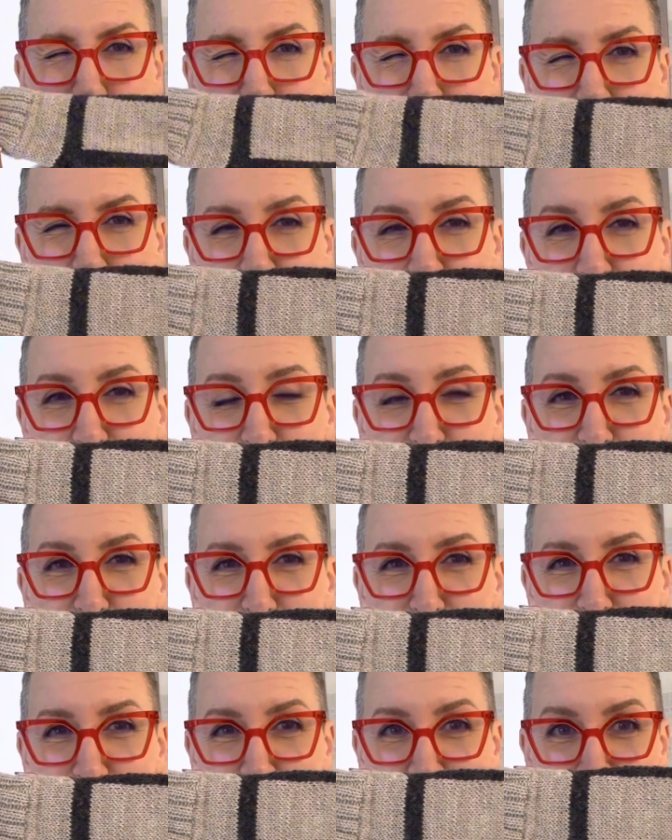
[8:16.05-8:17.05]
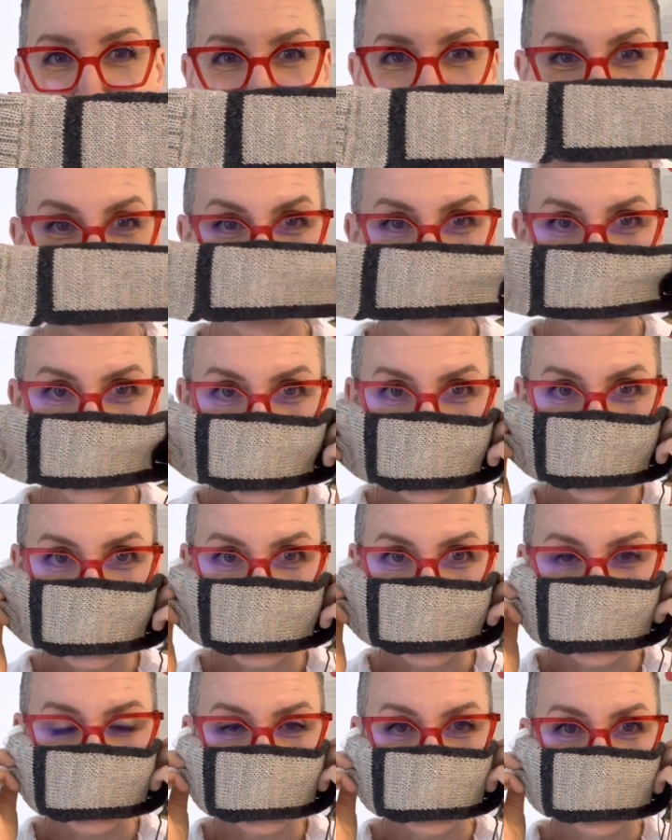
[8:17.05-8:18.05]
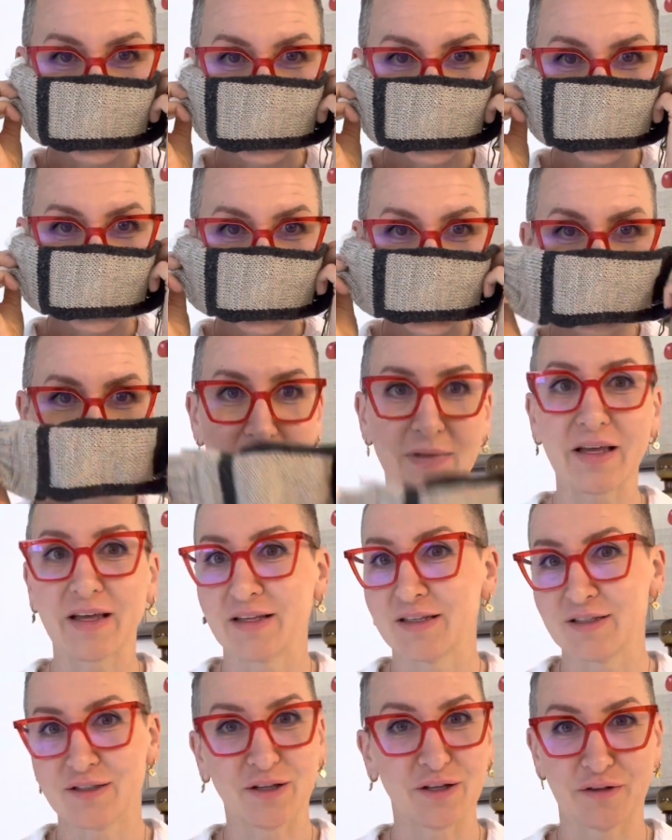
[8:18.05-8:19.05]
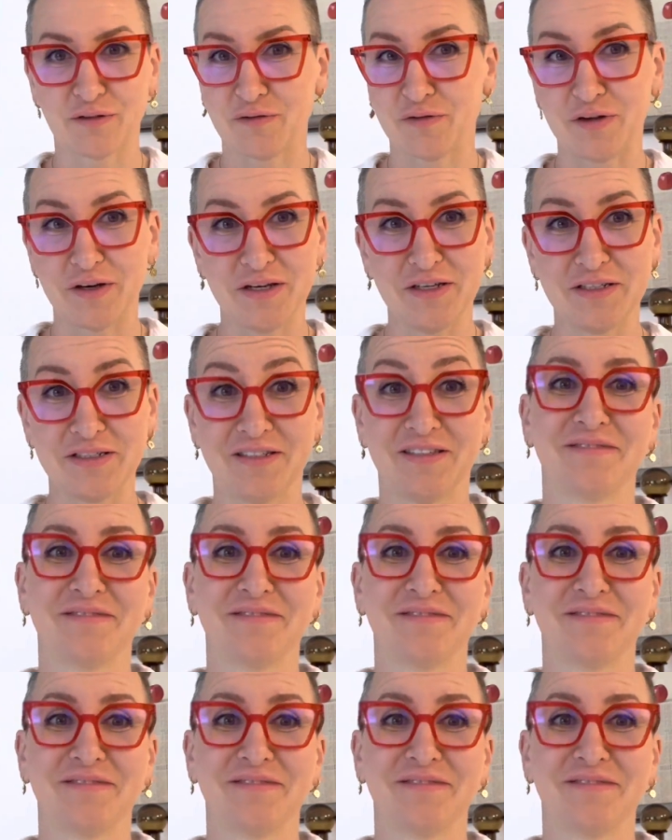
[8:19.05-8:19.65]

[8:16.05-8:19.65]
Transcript: a video on this. It's not finished.